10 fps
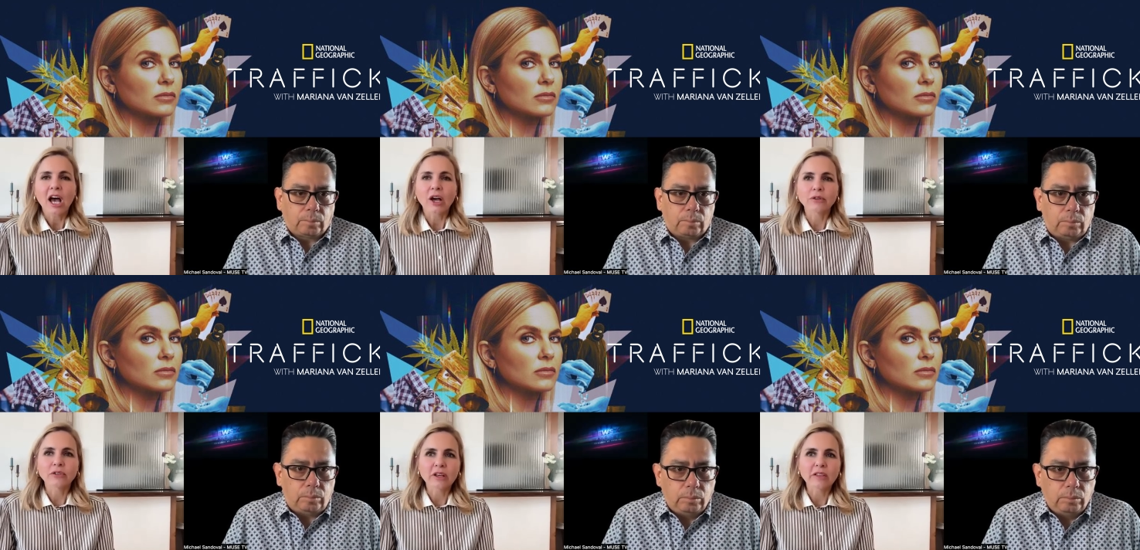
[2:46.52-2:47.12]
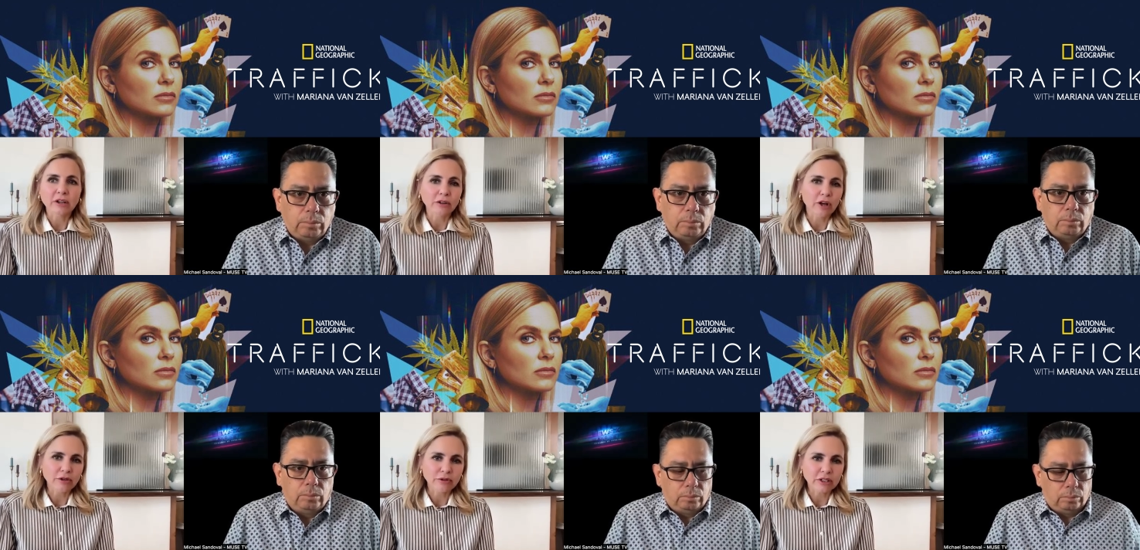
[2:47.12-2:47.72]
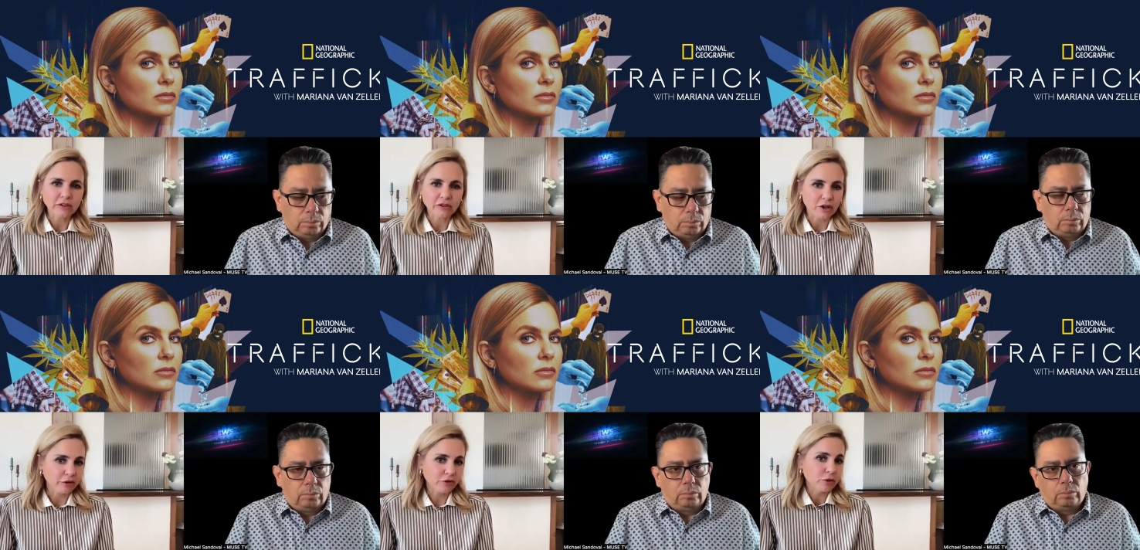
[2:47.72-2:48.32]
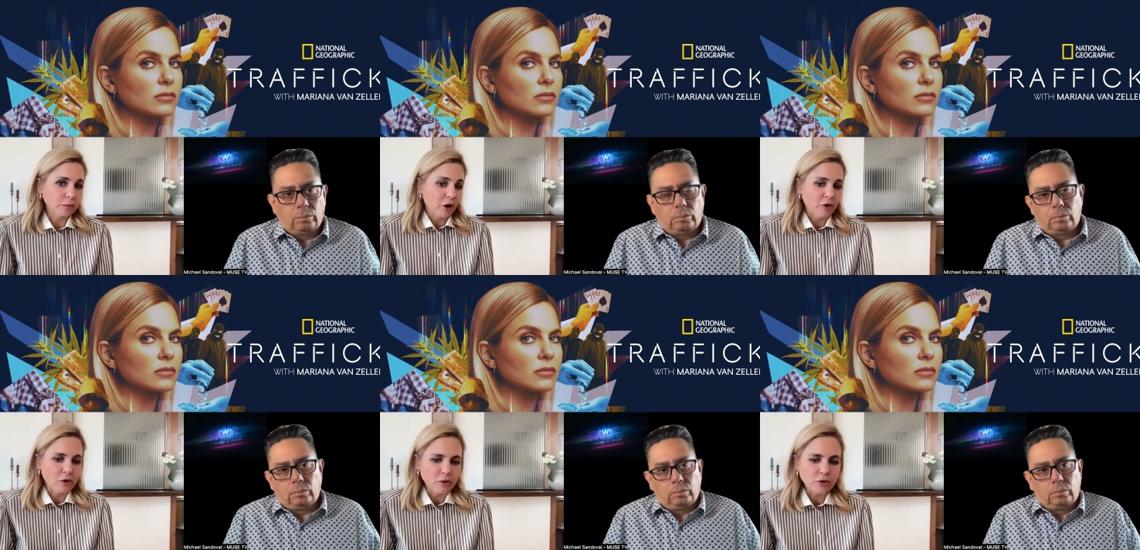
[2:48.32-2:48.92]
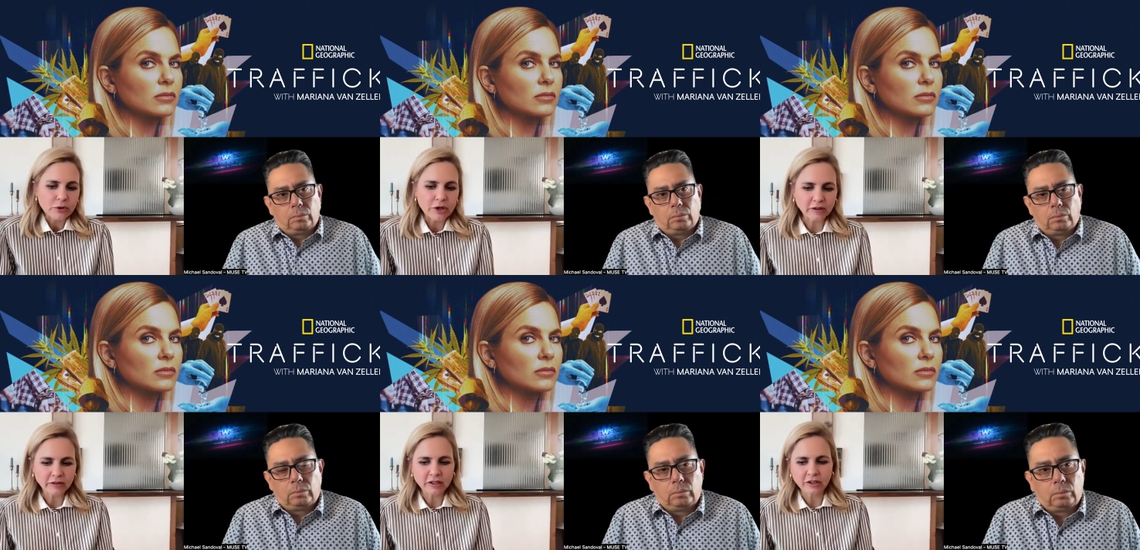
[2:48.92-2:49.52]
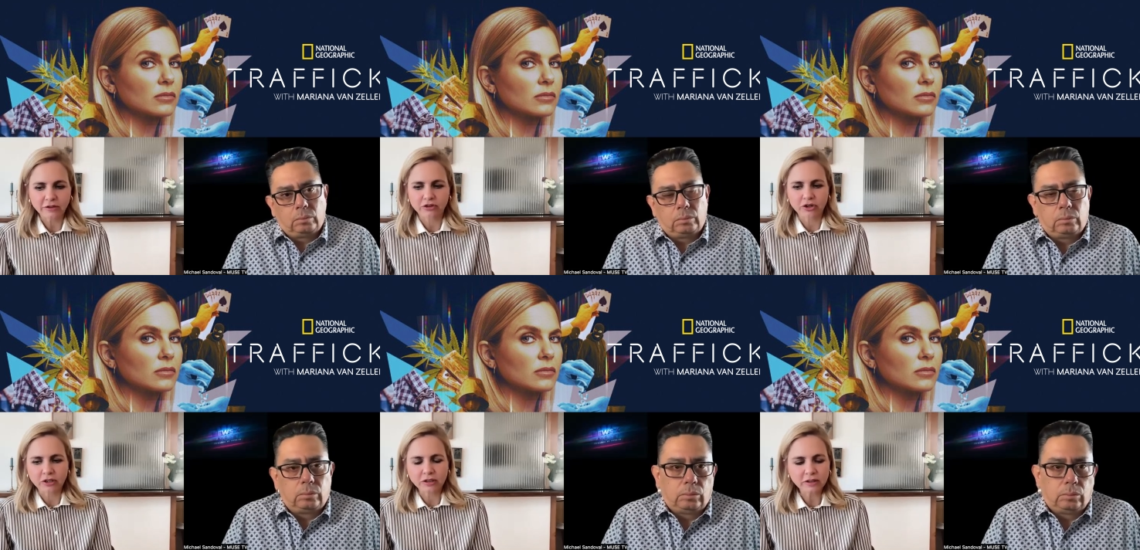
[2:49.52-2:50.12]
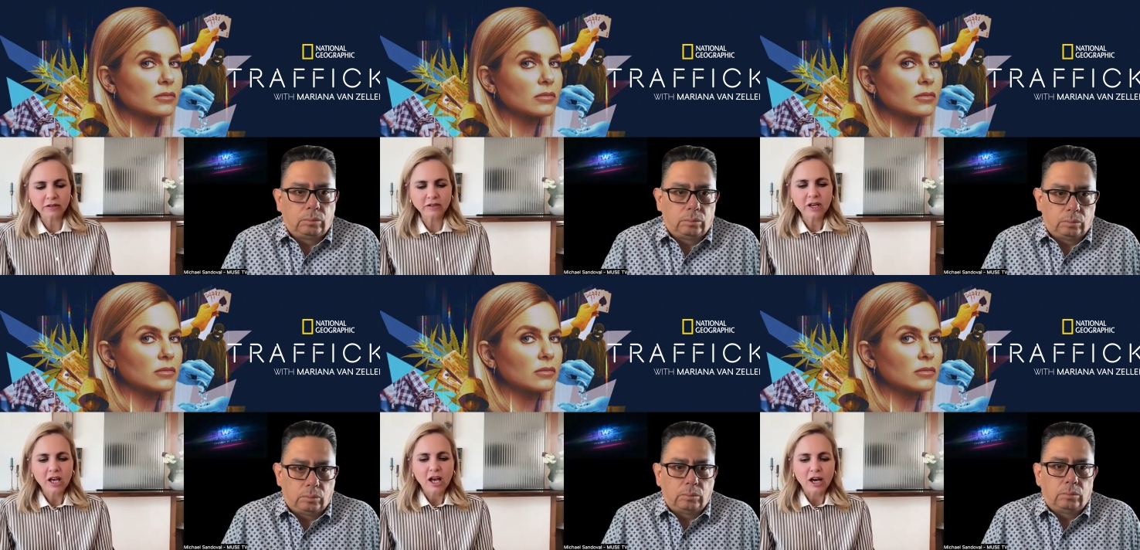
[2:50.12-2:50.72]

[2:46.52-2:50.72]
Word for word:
Speaker 1: I would say that a lot of it starts from our own curiosity as journalists.